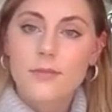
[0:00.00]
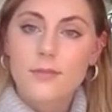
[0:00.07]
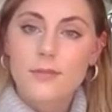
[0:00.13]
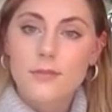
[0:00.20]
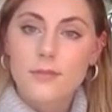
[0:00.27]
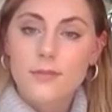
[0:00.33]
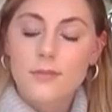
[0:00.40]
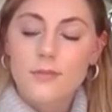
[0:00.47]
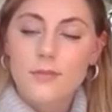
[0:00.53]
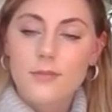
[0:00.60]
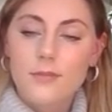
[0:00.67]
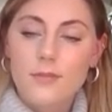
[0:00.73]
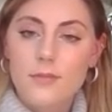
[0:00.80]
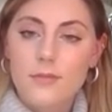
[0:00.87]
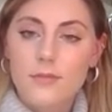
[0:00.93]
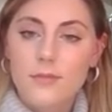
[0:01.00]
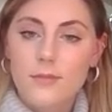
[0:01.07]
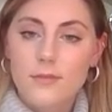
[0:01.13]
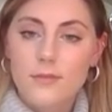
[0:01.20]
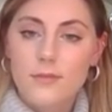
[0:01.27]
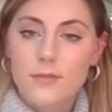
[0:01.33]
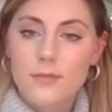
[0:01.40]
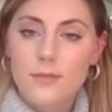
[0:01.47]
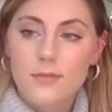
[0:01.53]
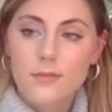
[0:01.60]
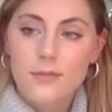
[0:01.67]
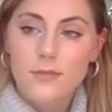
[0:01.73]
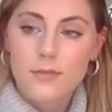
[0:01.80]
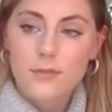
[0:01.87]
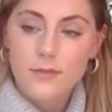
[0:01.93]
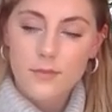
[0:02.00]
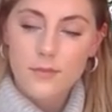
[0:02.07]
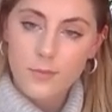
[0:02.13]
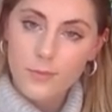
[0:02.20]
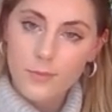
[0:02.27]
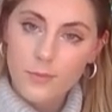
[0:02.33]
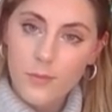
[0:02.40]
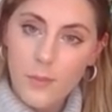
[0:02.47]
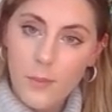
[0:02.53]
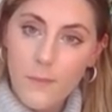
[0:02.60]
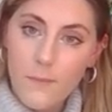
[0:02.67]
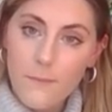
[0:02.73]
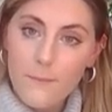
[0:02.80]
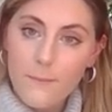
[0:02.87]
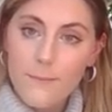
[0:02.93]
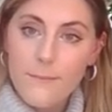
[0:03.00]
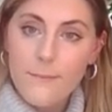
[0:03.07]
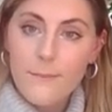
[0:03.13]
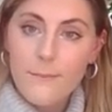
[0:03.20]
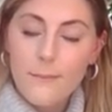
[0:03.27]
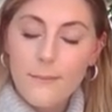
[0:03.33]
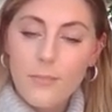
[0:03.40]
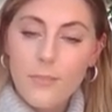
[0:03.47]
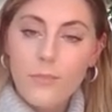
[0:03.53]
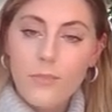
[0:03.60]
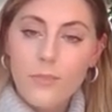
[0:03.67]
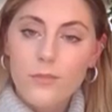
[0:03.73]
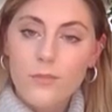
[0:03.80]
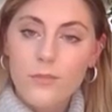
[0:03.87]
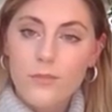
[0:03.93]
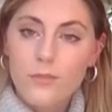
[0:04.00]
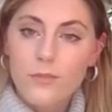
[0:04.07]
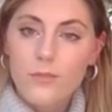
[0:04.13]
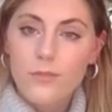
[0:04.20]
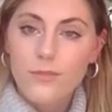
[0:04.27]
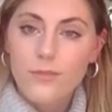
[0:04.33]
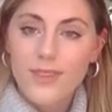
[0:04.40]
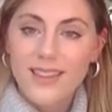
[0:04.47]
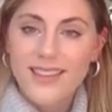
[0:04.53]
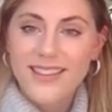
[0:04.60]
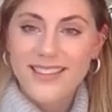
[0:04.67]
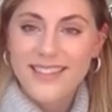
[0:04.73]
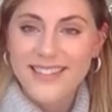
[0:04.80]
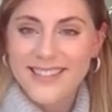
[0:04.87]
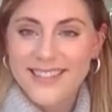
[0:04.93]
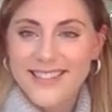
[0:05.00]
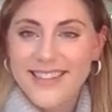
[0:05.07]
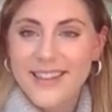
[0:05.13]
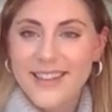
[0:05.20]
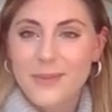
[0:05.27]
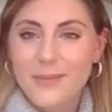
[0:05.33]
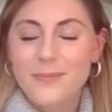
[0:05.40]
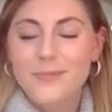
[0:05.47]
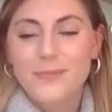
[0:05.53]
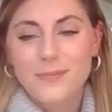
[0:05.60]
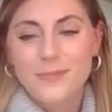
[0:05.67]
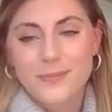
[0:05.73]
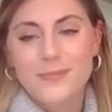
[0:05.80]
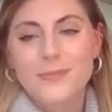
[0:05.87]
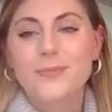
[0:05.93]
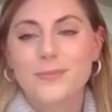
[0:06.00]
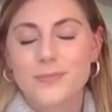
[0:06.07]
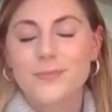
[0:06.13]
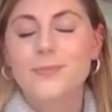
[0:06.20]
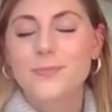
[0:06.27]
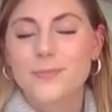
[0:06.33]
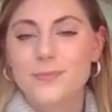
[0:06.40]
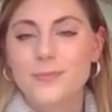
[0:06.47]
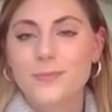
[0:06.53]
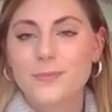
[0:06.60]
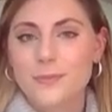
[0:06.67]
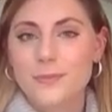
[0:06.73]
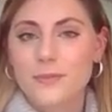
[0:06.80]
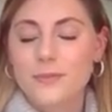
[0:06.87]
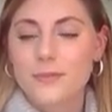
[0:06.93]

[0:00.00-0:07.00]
This person isn't speaking.